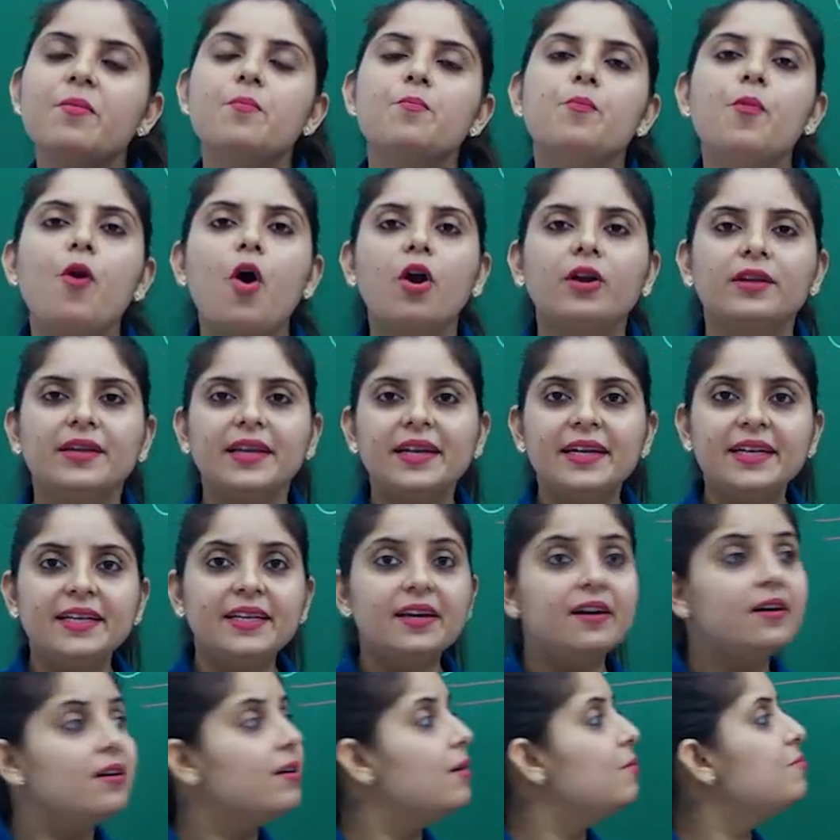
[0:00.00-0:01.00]
important
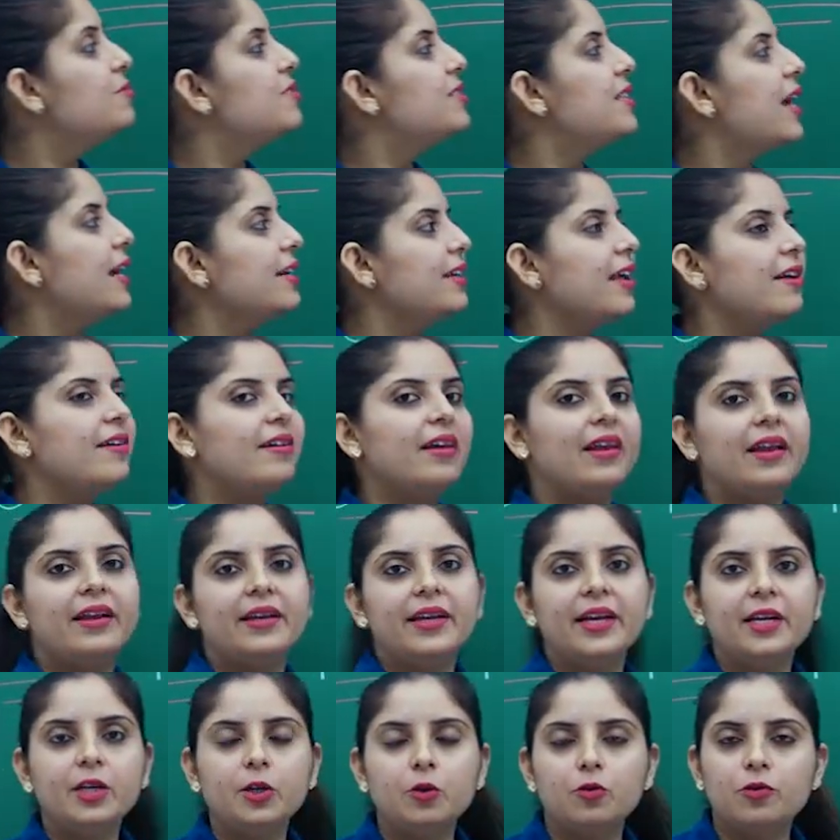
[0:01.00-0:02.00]
terms that are
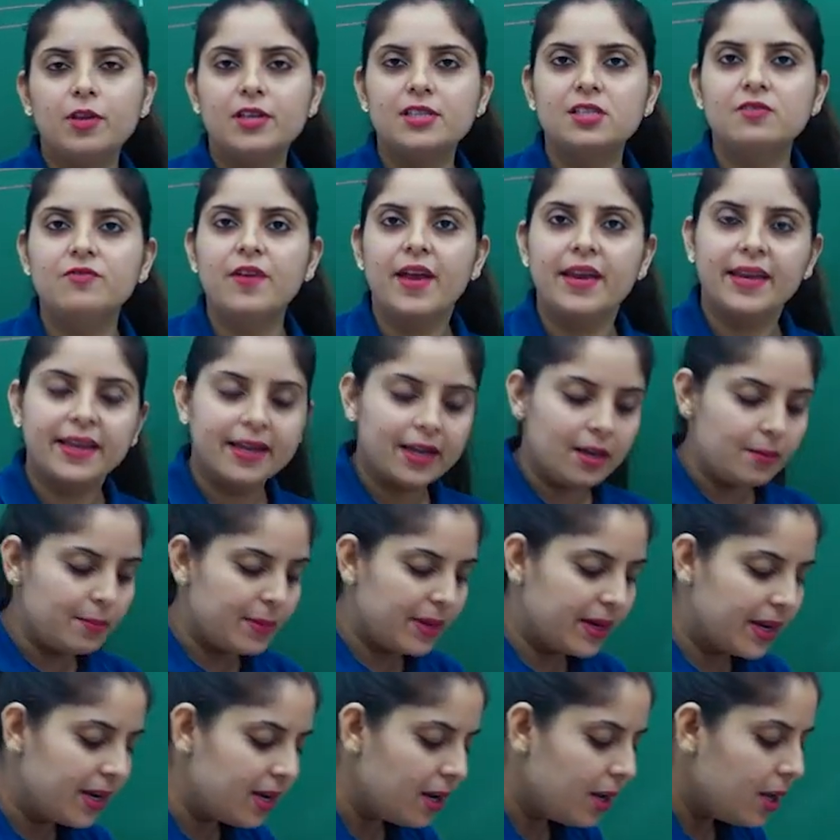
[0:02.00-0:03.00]
related to the spherical
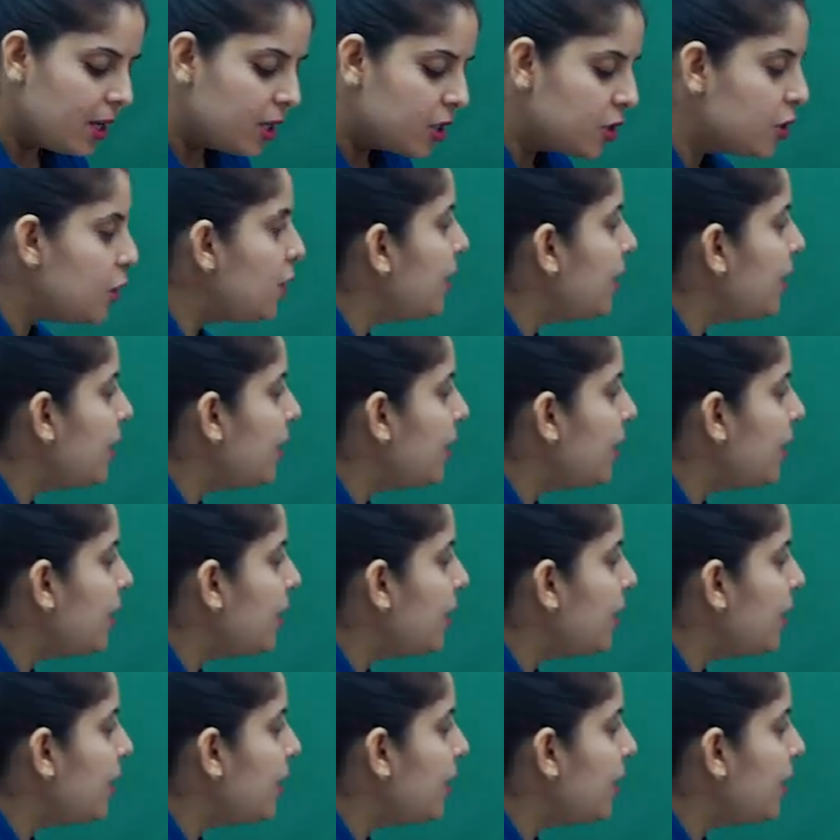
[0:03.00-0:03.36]
mirror. So